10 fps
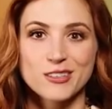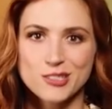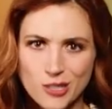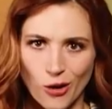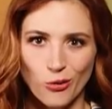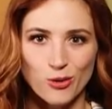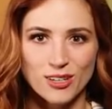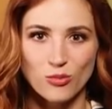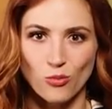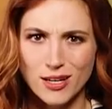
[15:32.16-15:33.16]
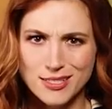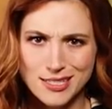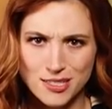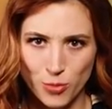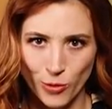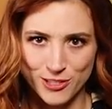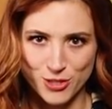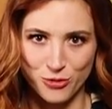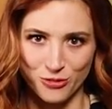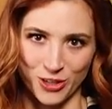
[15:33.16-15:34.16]
So, what does this
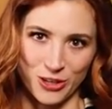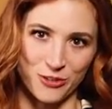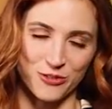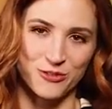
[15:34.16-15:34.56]
support do for you?